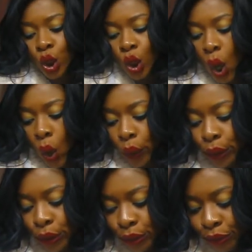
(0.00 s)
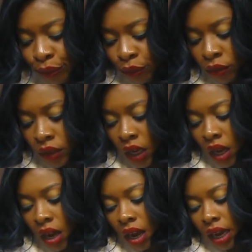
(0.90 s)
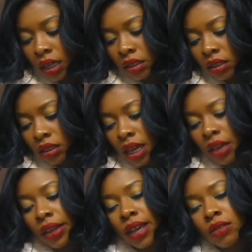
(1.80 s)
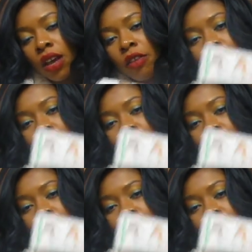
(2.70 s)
So, and yeah, you guys know I've